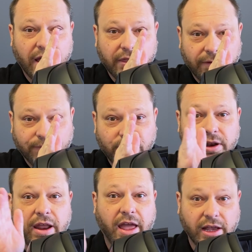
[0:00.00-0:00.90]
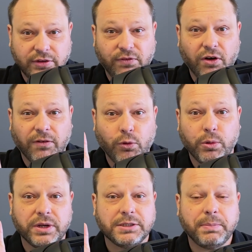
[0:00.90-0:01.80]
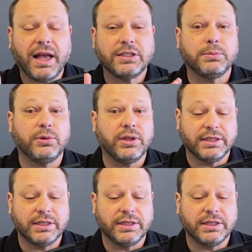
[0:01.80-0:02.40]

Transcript: the front as far forward as possible